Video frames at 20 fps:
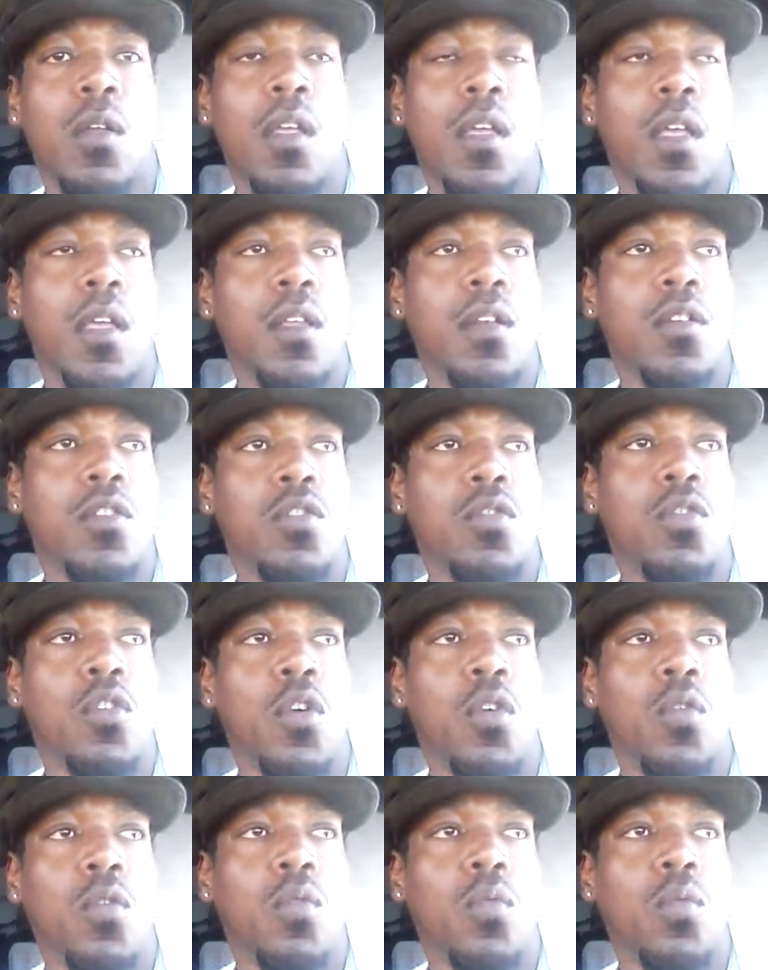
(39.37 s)
and
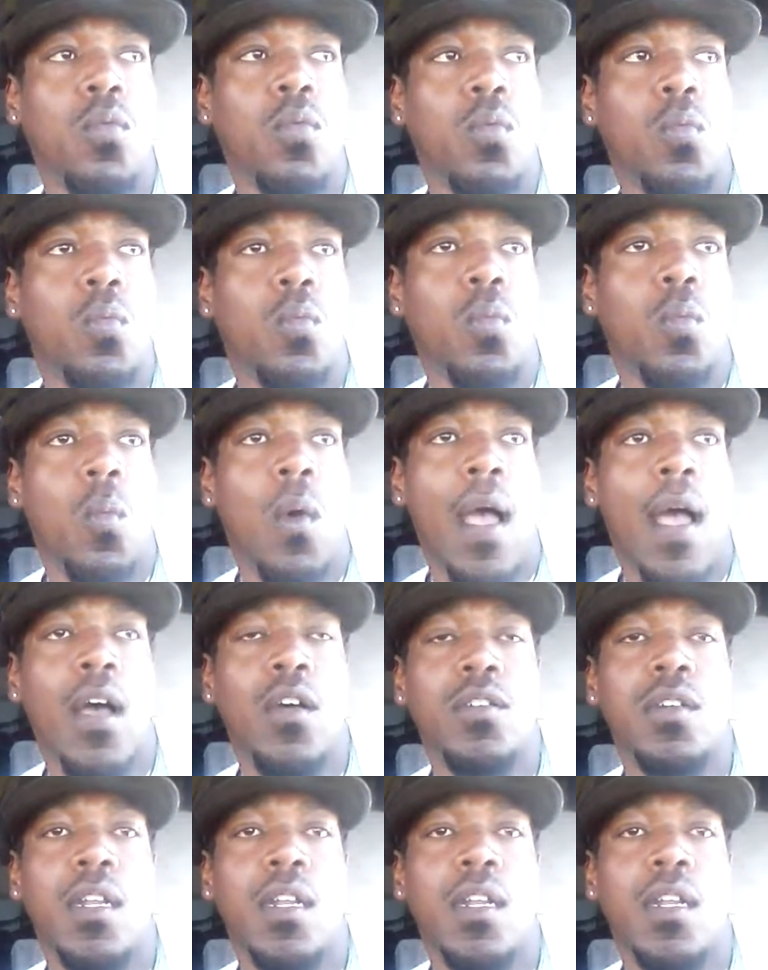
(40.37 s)
how